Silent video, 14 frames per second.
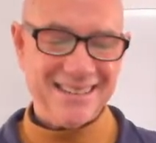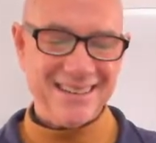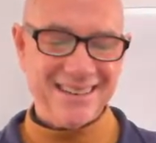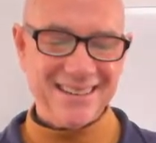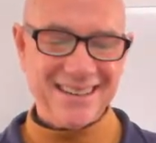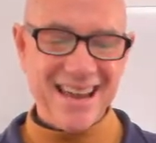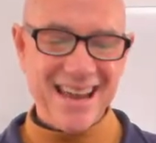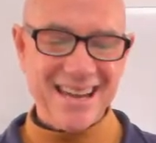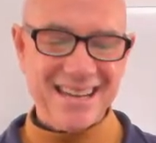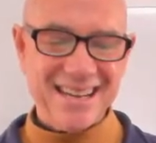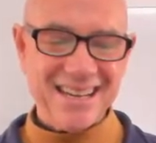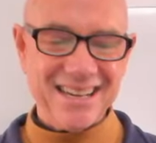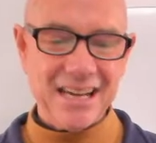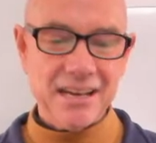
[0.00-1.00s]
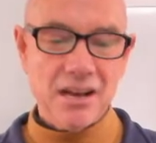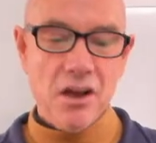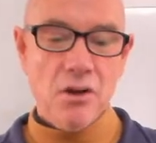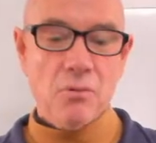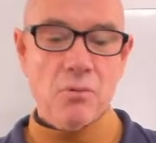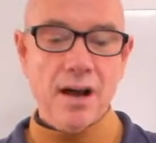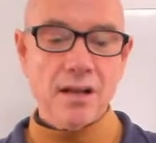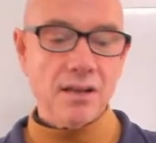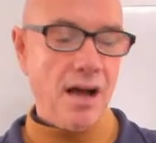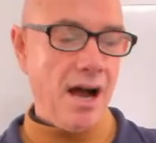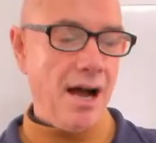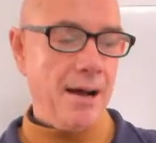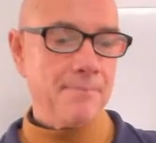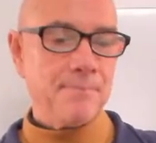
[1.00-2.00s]
Okay, good, good. Well,
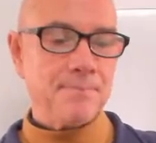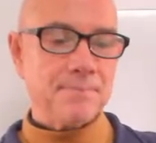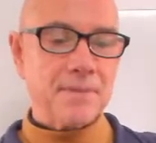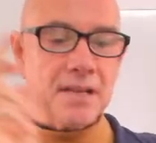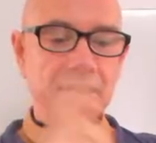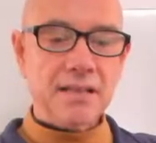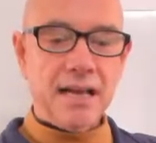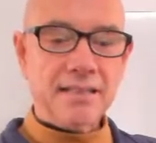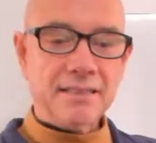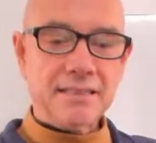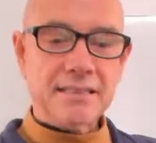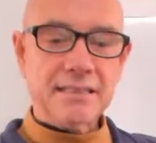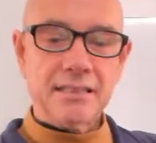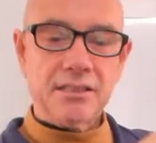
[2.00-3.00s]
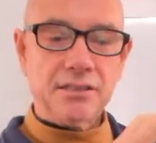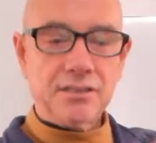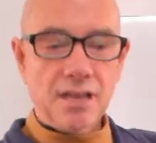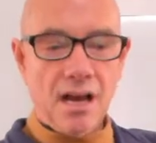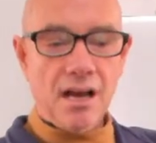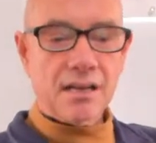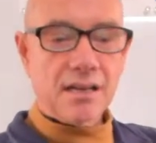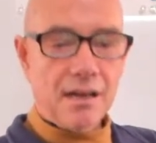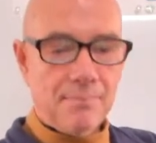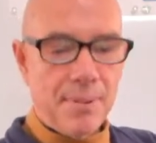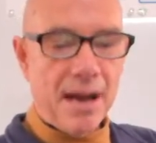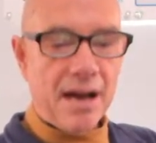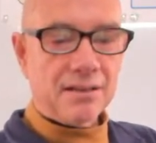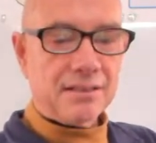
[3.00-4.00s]
um, let's talk
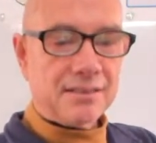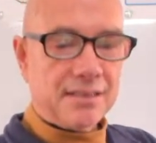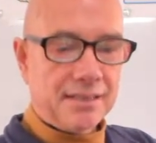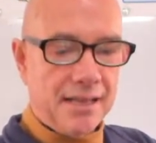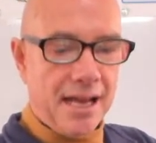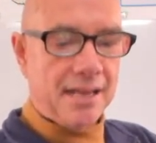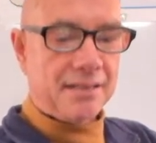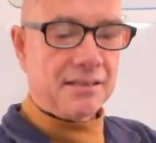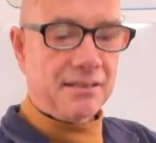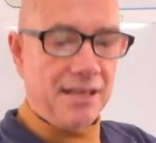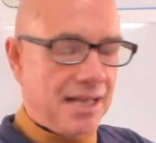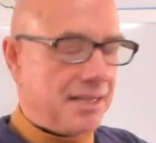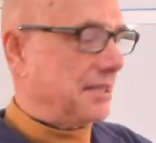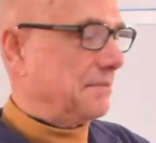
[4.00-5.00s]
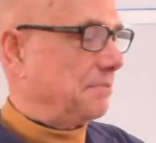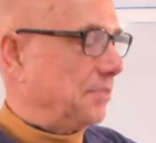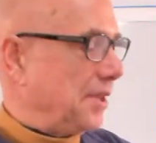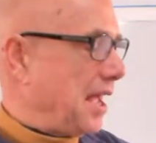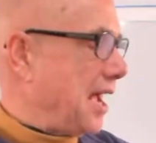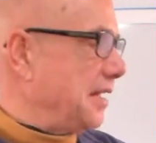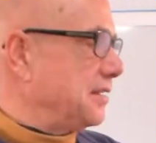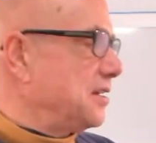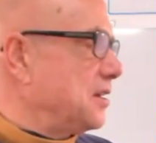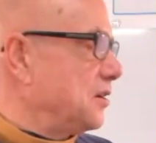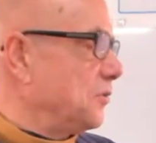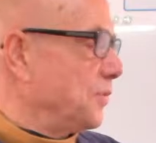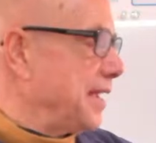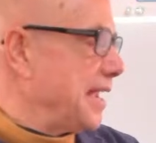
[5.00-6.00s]
about today's lesson plan.
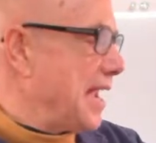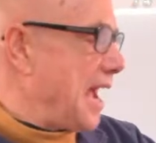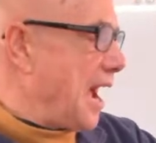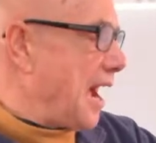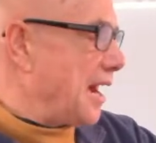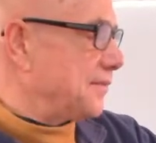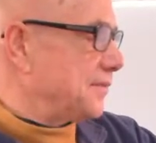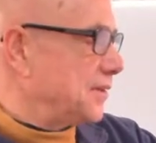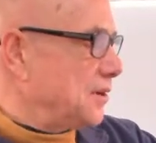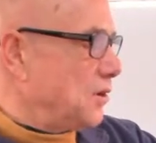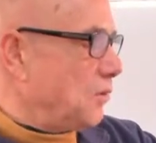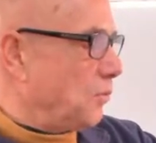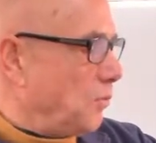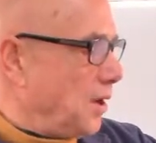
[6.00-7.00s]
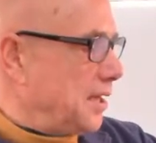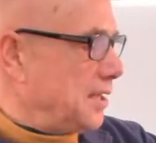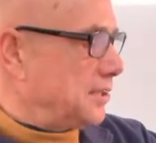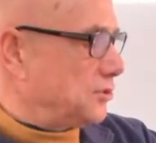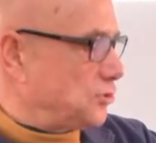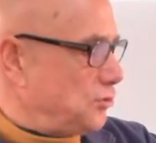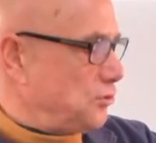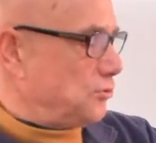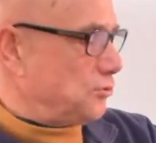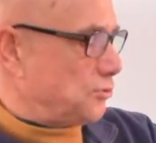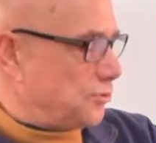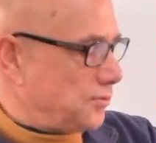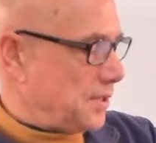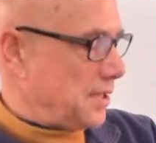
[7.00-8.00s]
We have one, two,
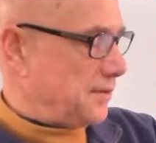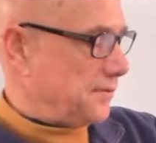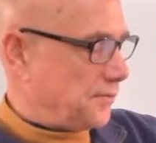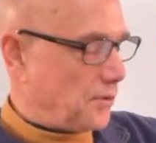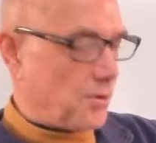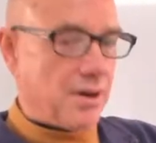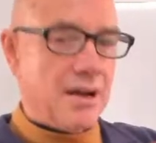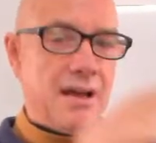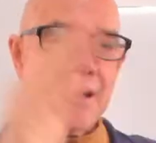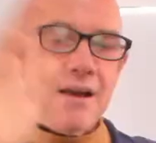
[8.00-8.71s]
three, four,